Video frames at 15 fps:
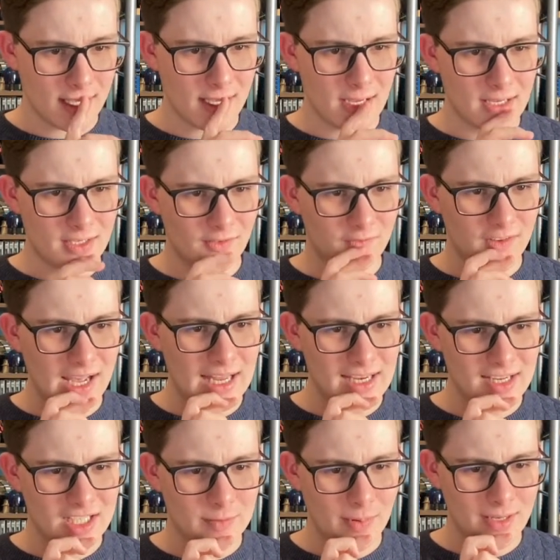it's
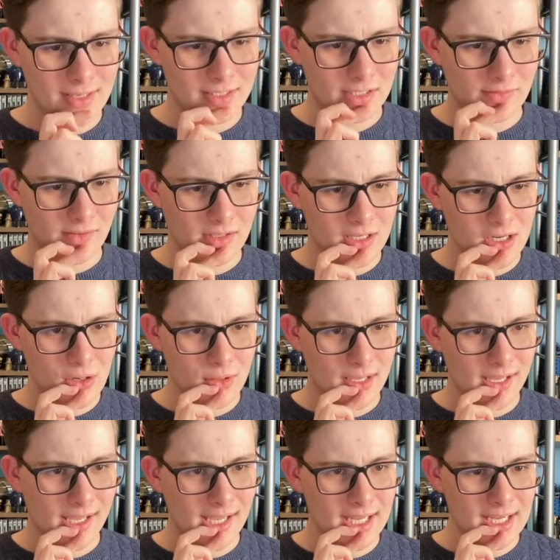fairly expensive in the
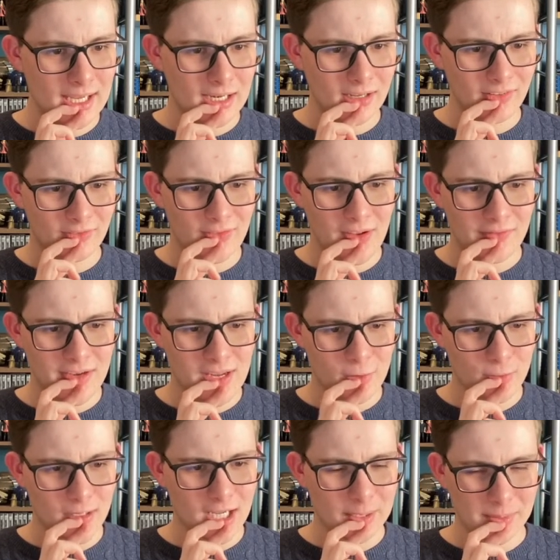UK. Yeah, like fifty
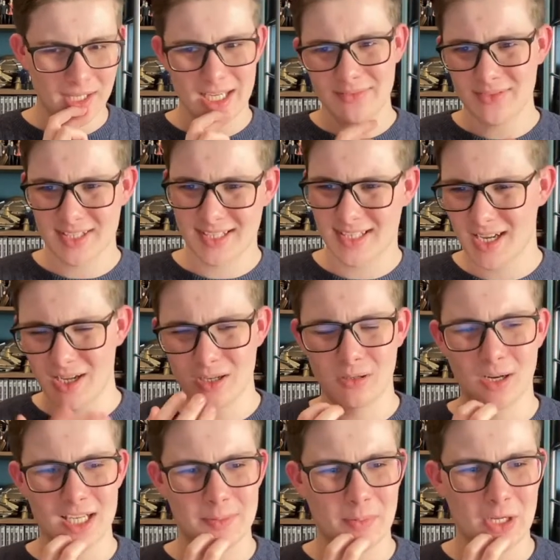quid. But then even
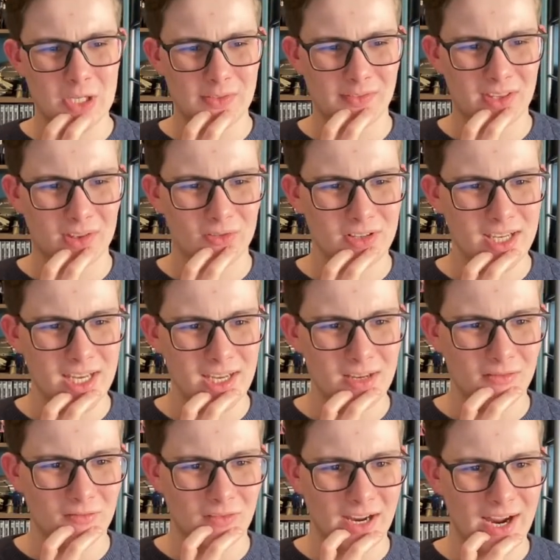so, I suppose for
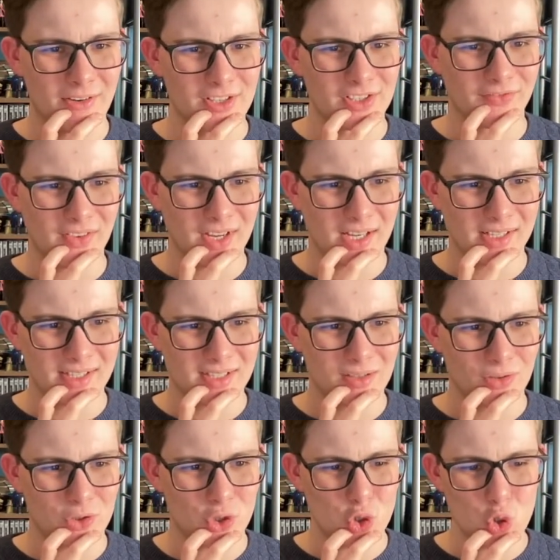three rarish figures, it's
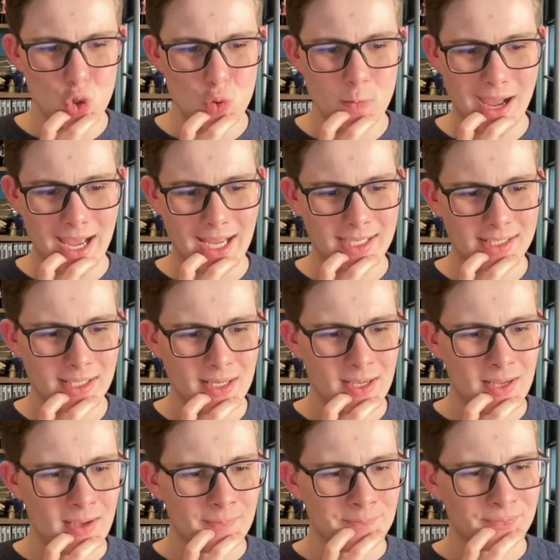not too bad.
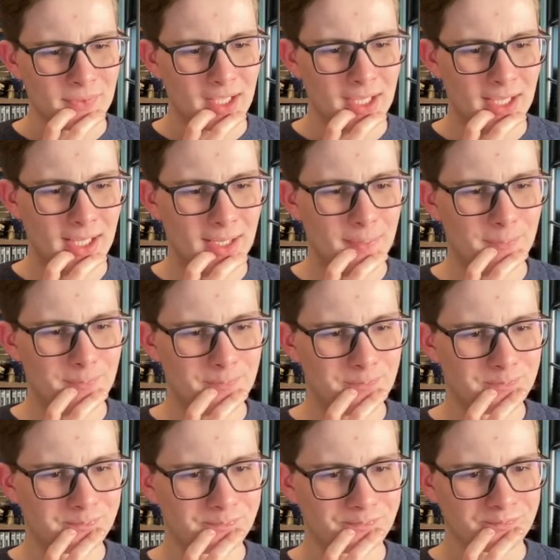Um,
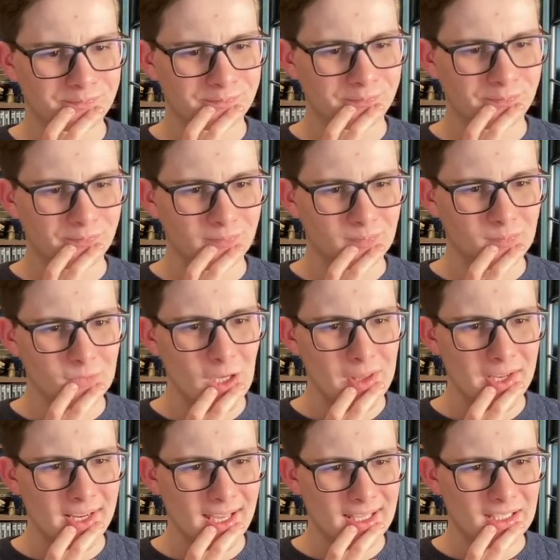then
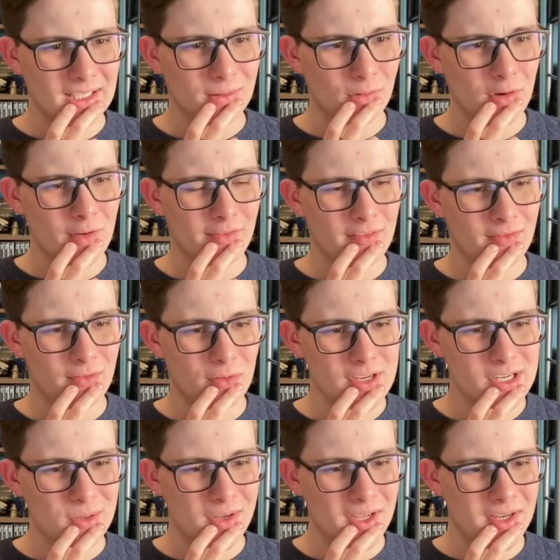again, like one for
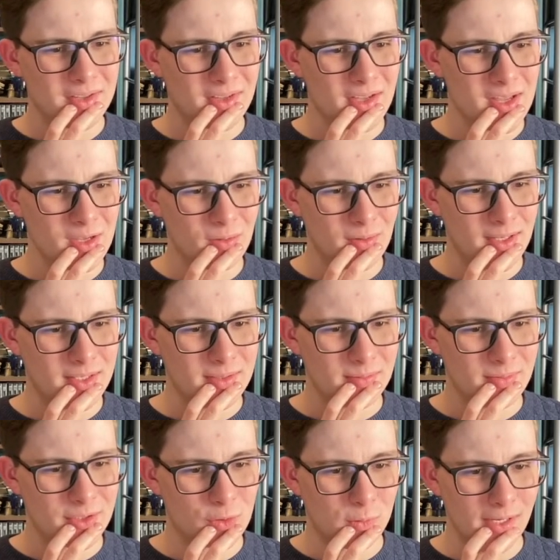forty quid, thirty quid
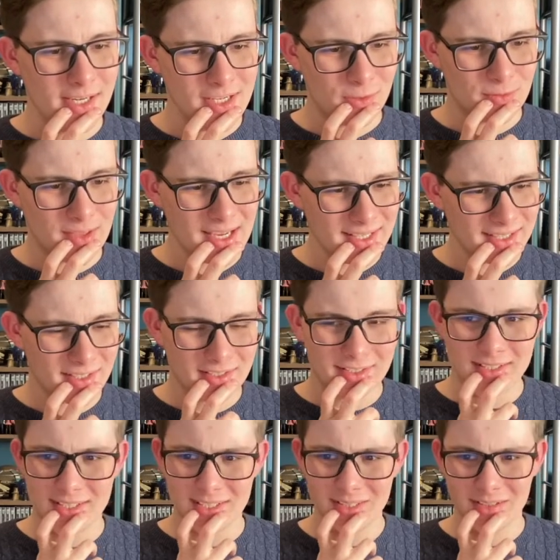20 that's a
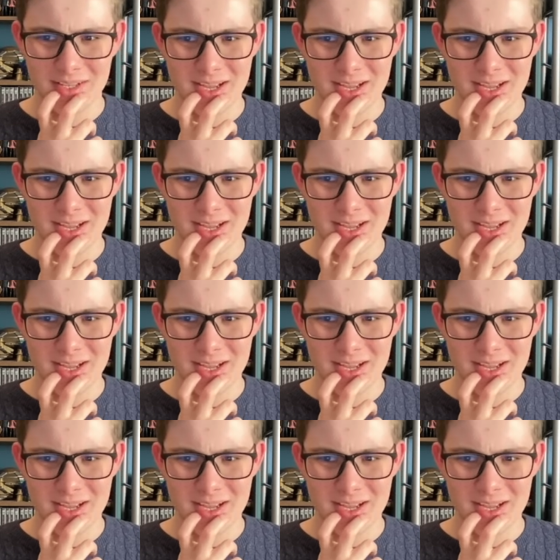steal